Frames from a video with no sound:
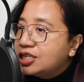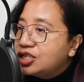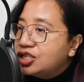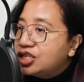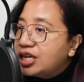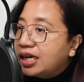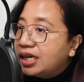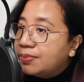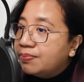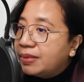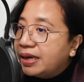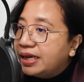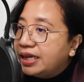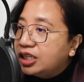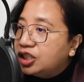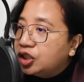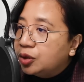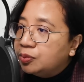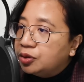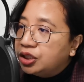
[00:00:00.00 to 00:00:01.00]
Check the
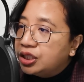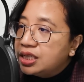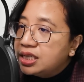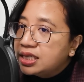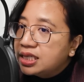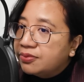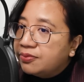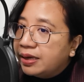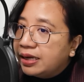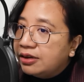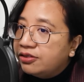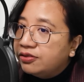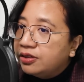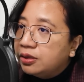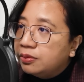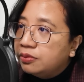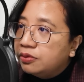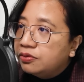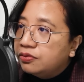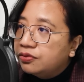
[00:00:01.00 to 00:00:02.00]
package options
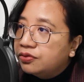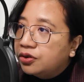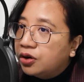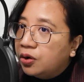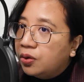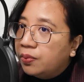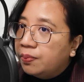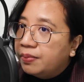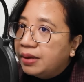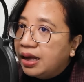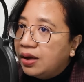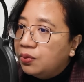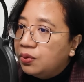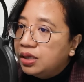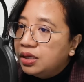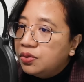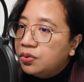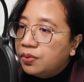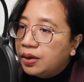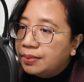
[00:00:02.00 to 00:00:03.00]
available from
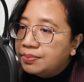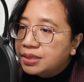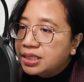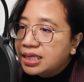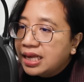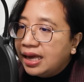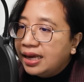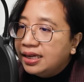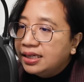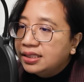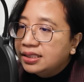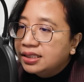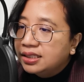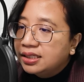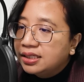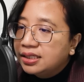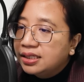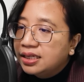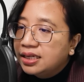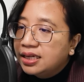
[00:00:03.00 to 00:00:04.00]
our website.
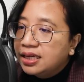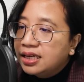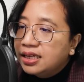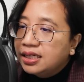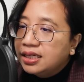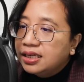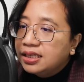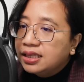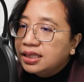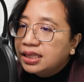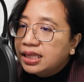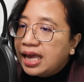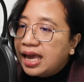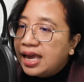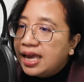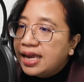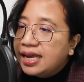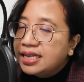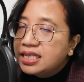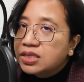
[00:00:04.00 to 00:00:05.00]

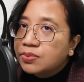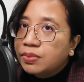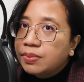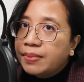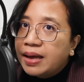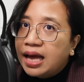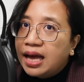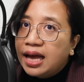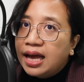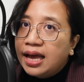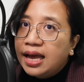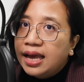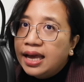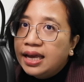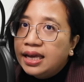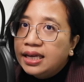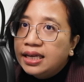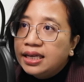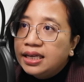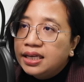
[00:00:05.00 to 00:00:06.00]
Thanks,
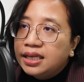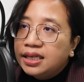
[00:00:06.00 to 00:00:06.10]
bye-bye.